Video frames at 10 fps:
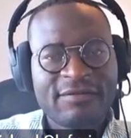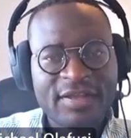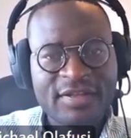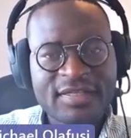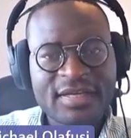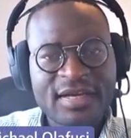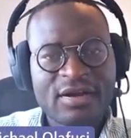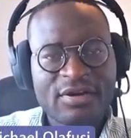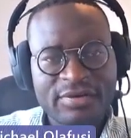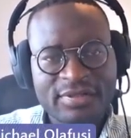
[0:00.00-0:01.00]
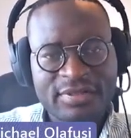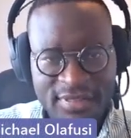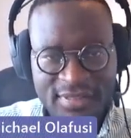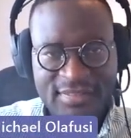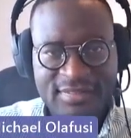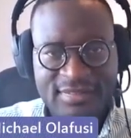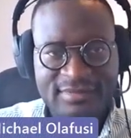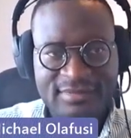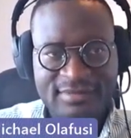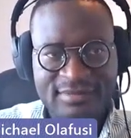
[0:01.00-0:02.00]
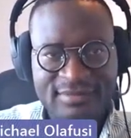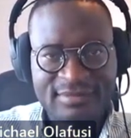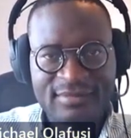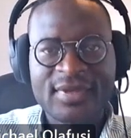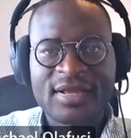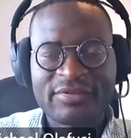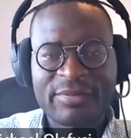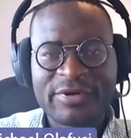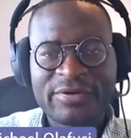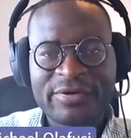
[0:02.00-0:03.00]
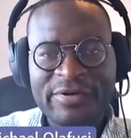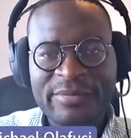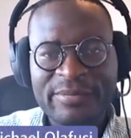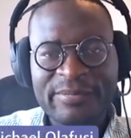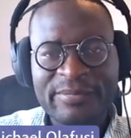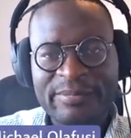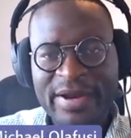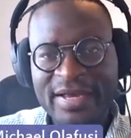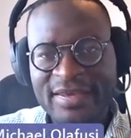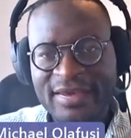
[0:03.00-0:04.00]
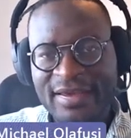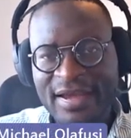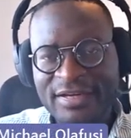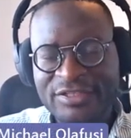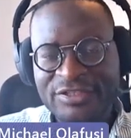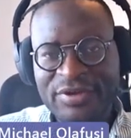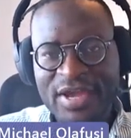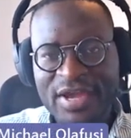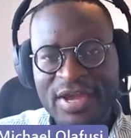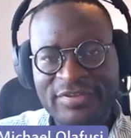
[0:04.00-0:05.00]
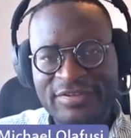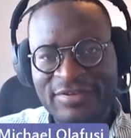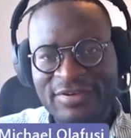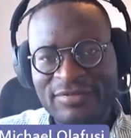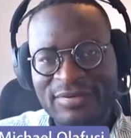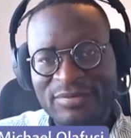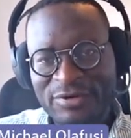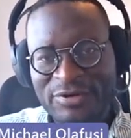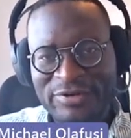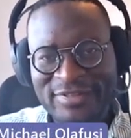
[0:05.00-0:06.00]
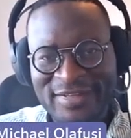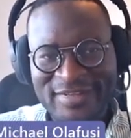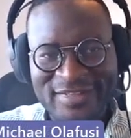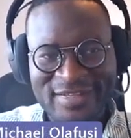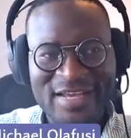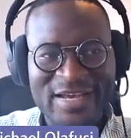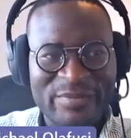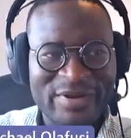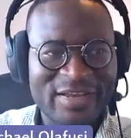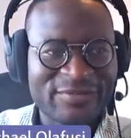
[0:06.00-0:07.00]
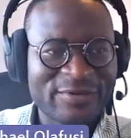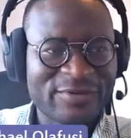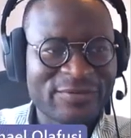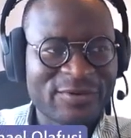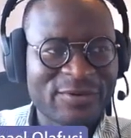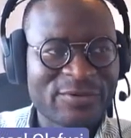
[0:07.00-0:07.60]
filter context. I'm going to come back here and show you how it is different from row context. But let's first of all